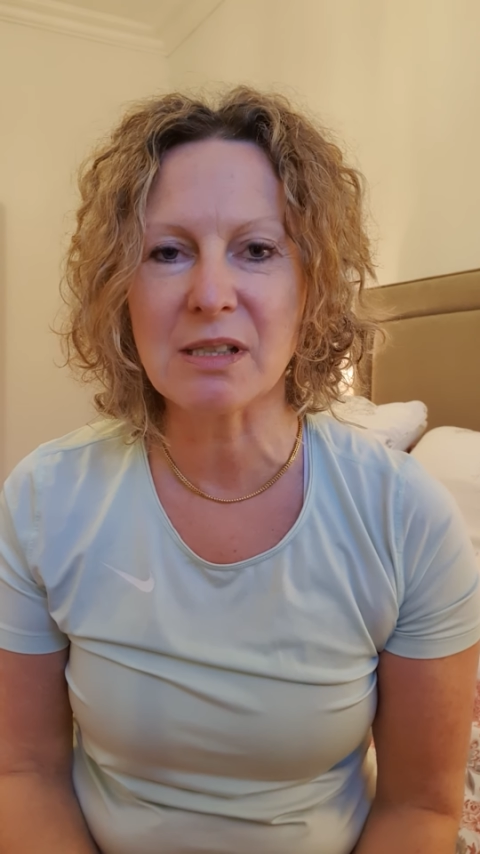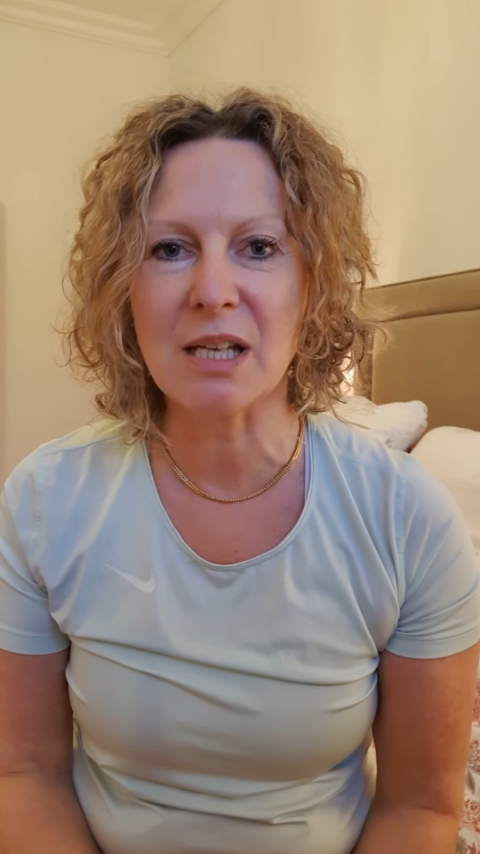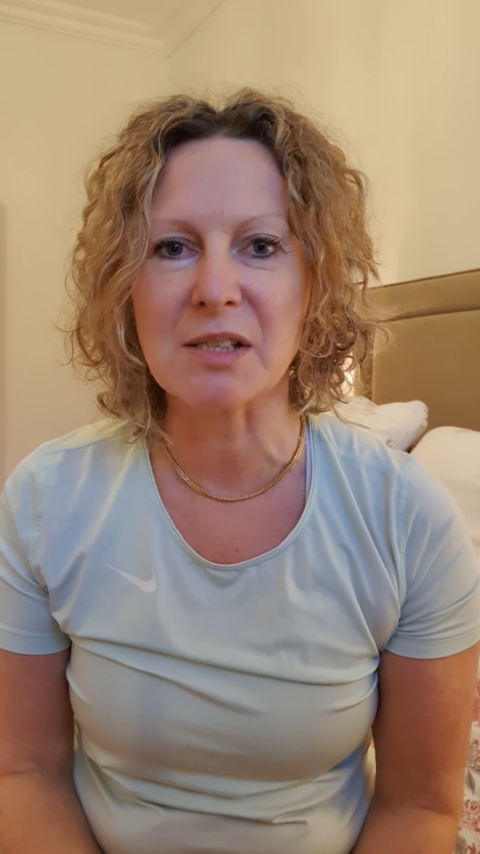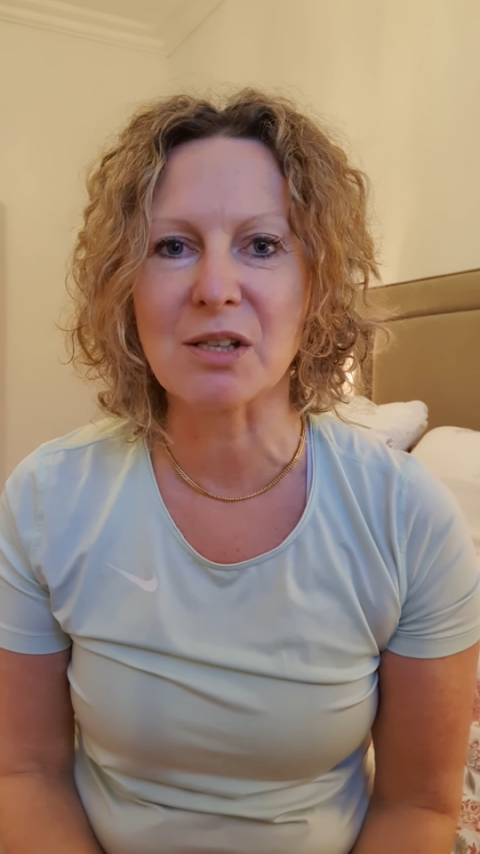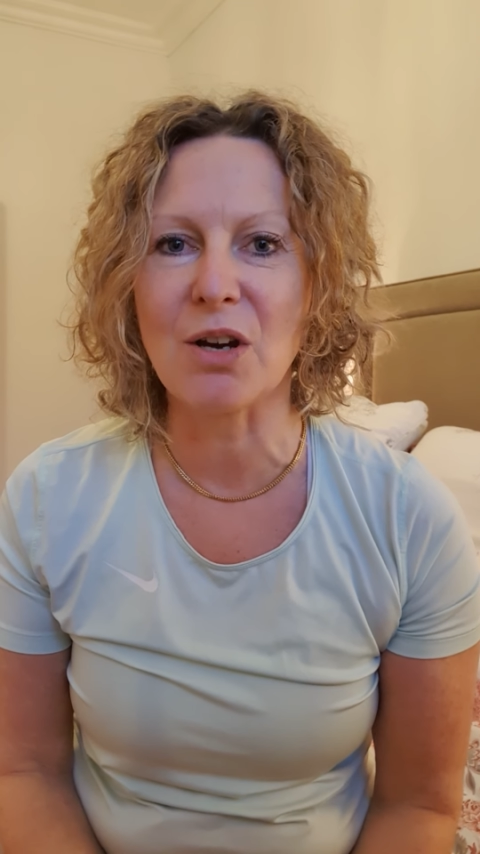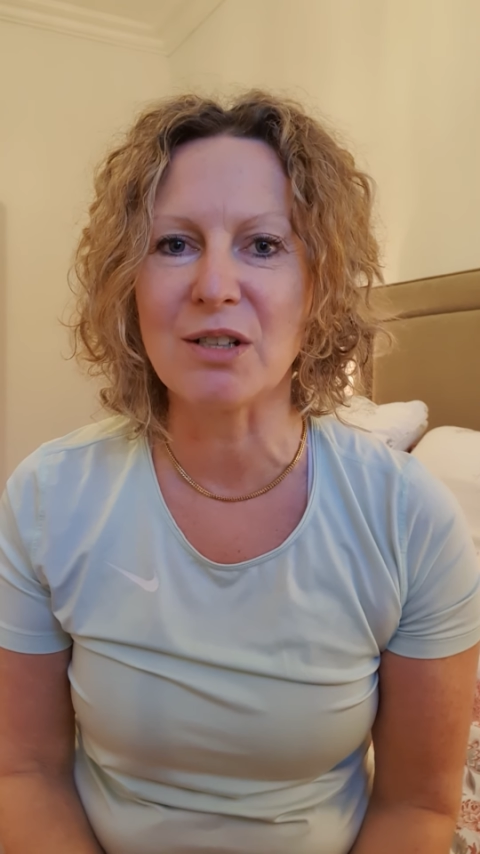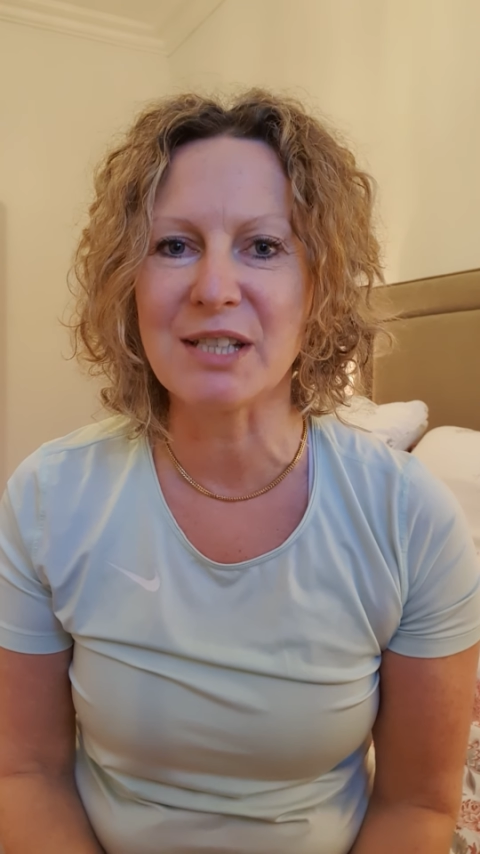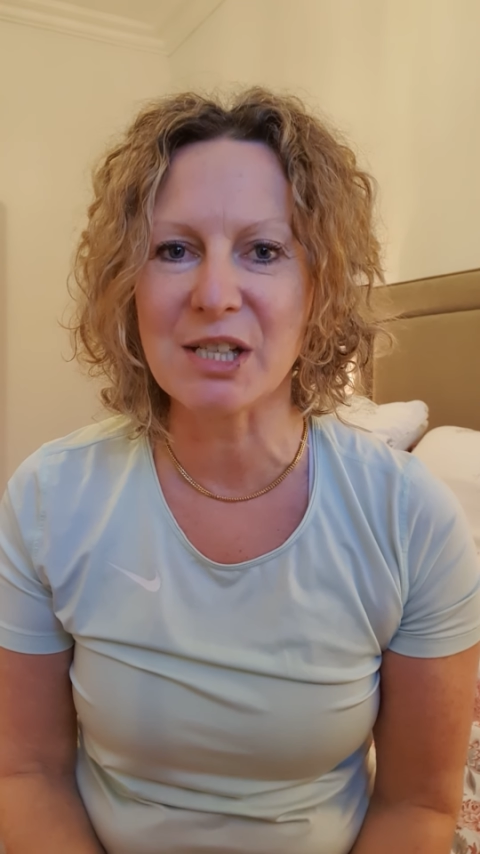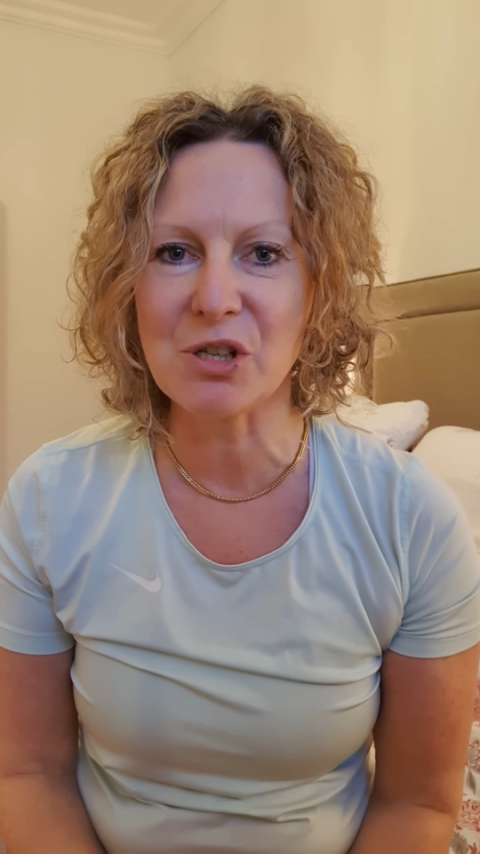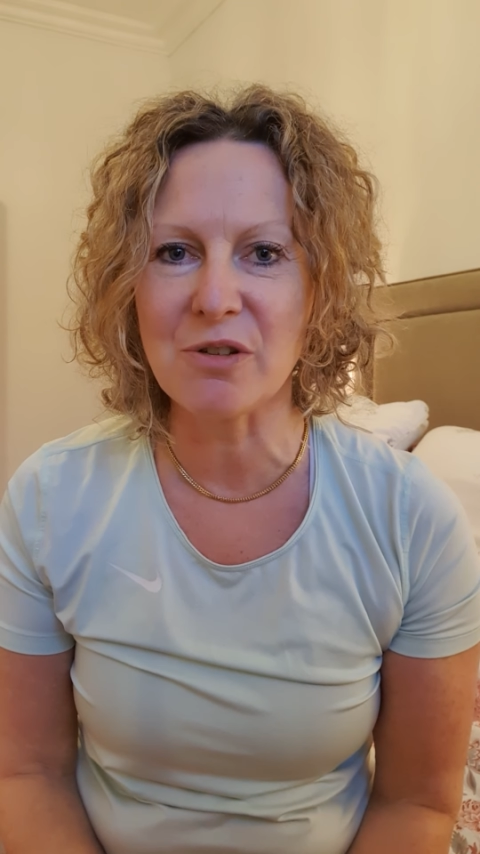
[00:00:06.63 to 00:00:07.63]
a scar
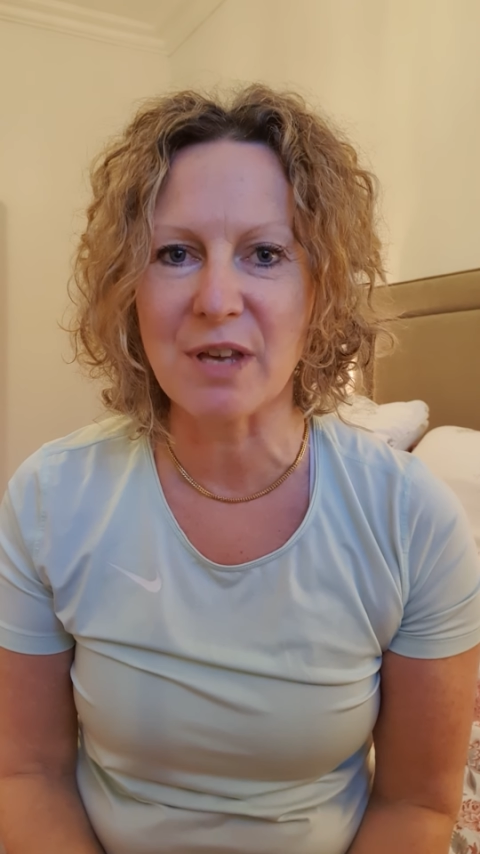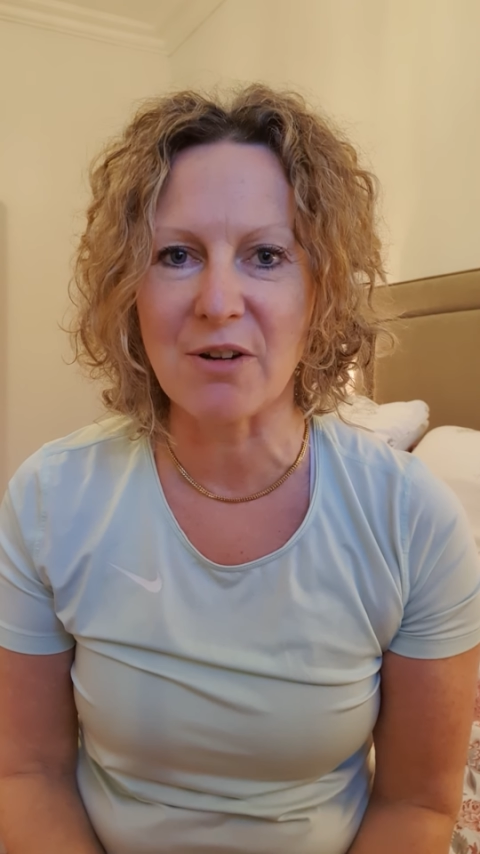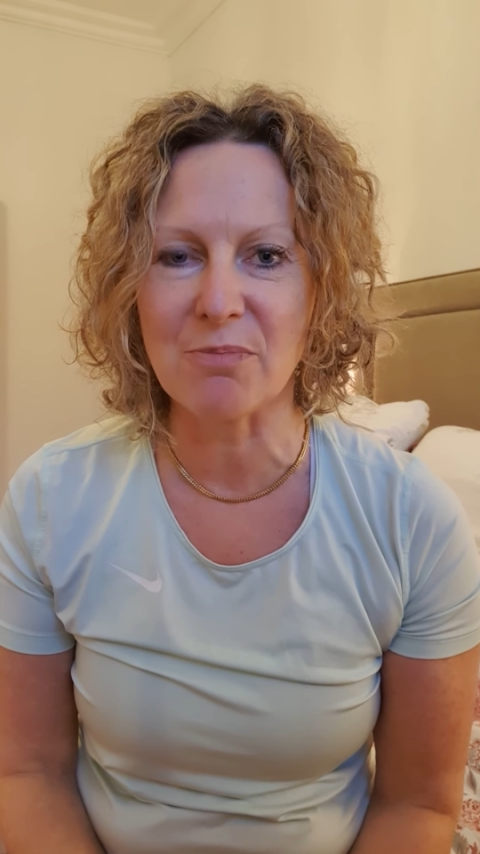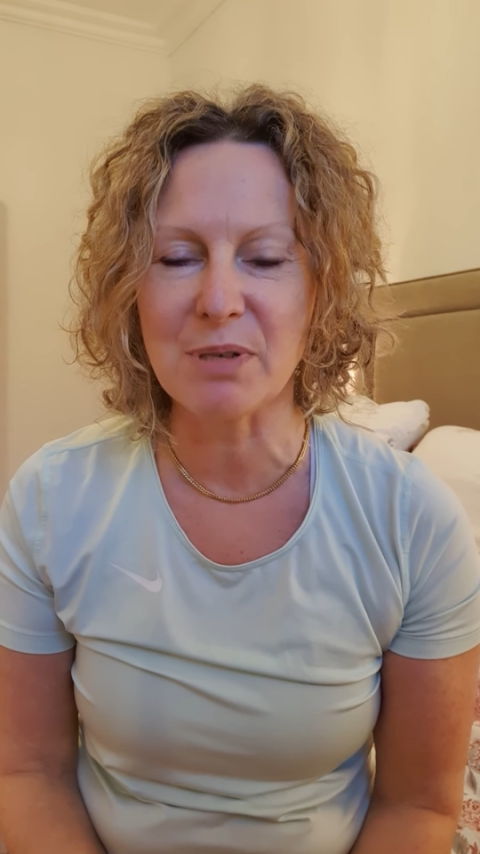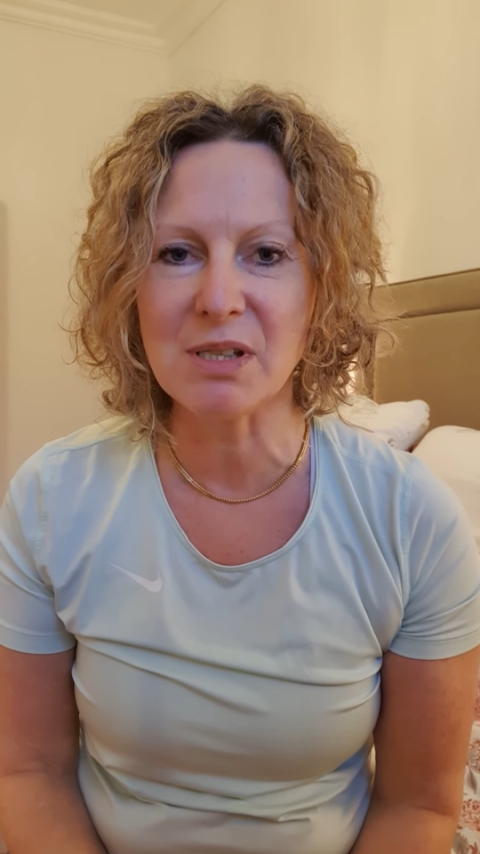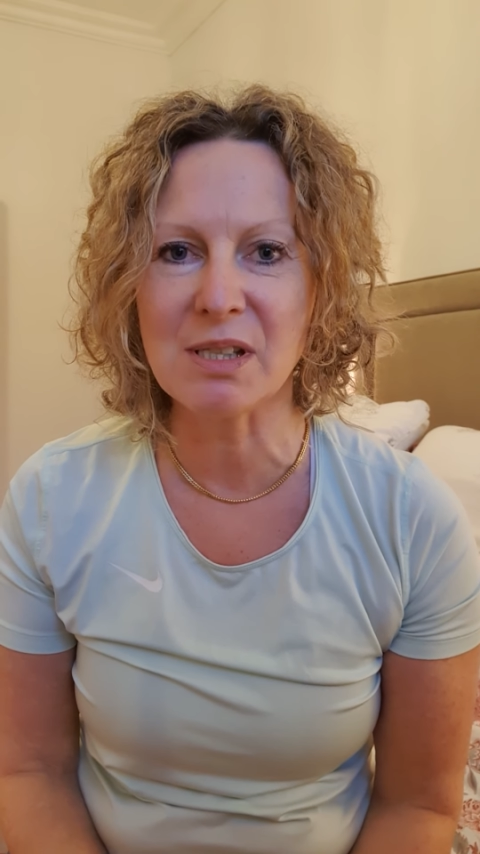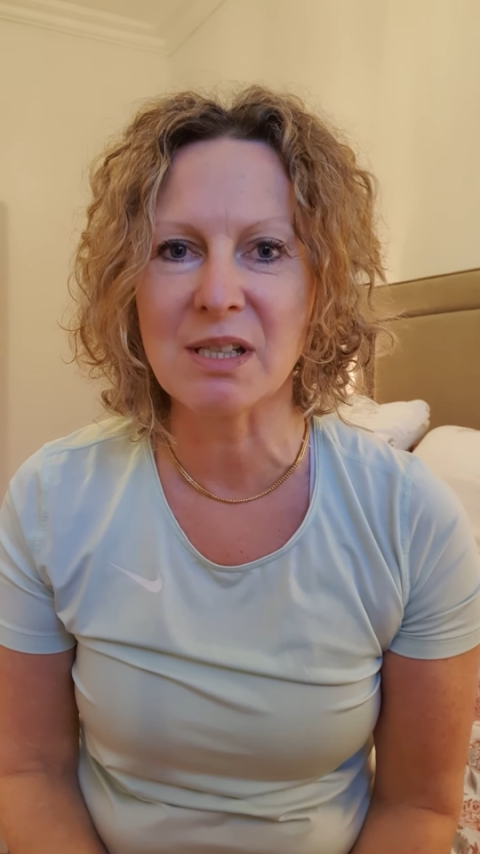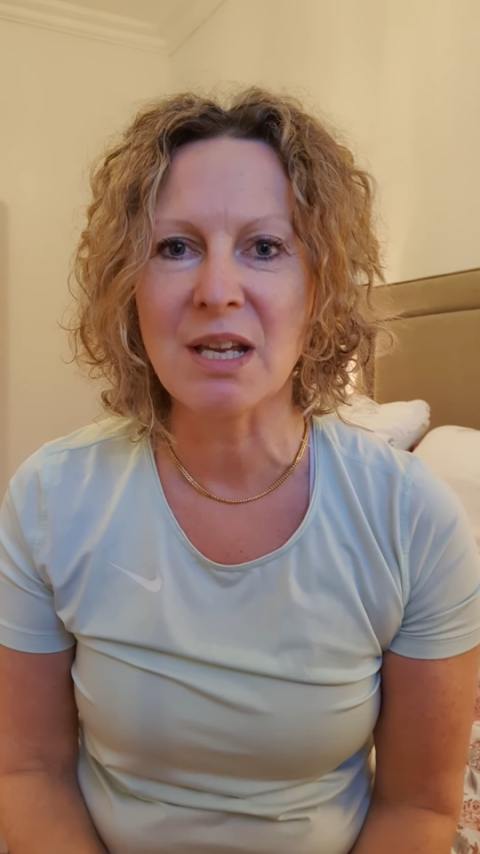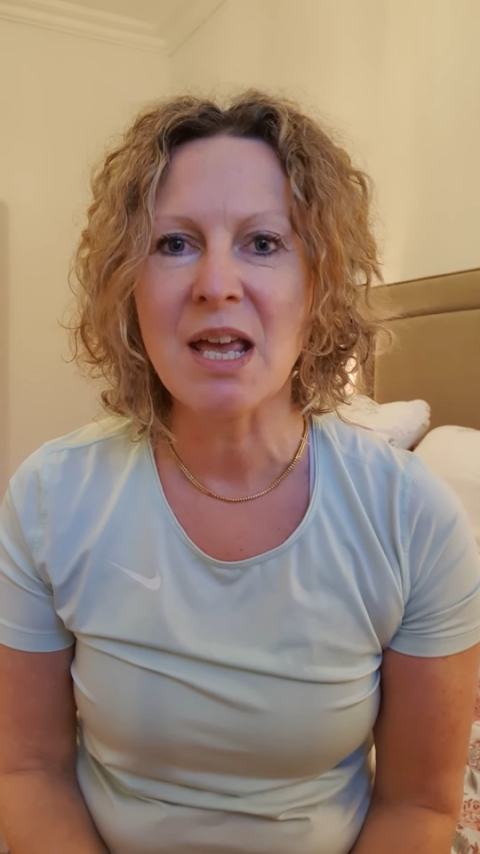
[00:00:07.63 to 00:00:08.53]
tissue therapist,